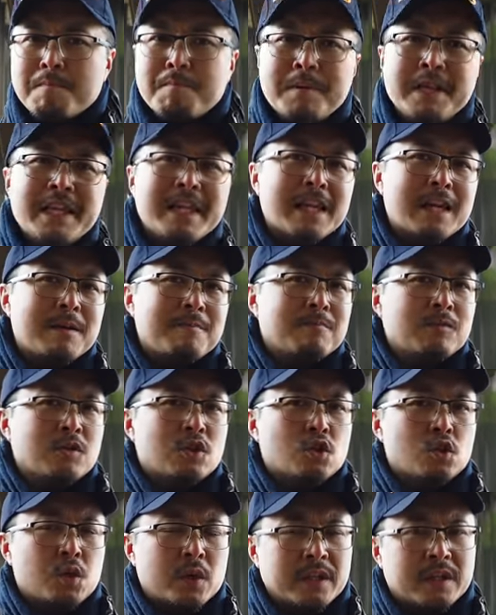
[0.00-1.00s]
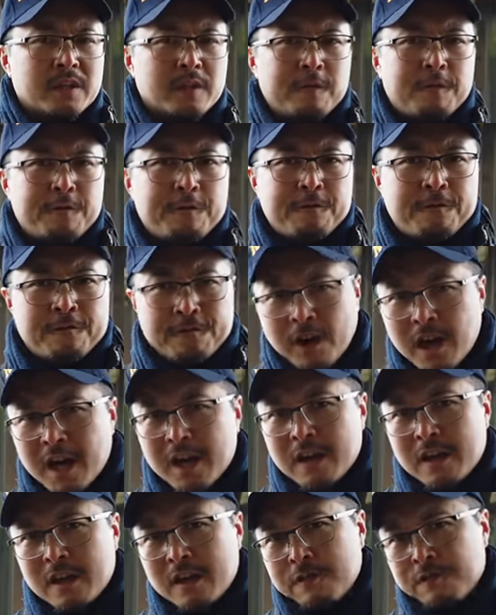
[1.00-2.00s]
the Billingham
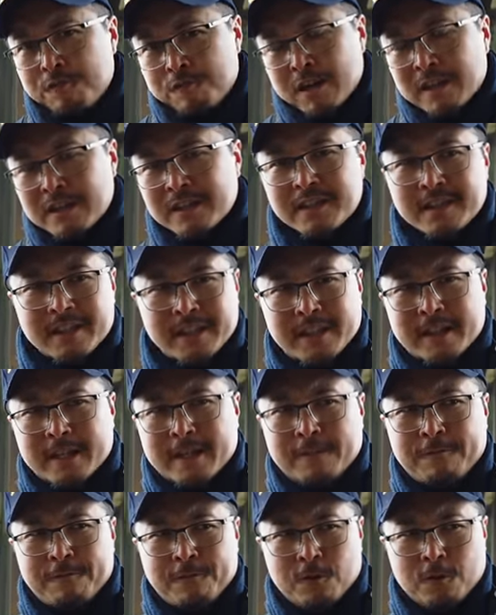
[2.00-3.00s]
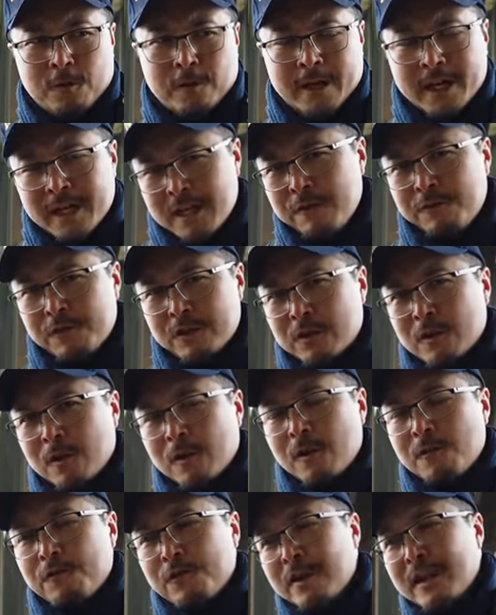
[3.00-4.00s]
25 rucksack for any
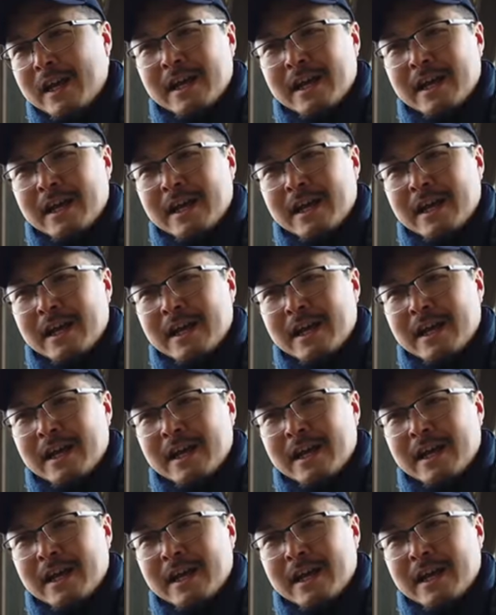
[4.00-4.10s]
photographer?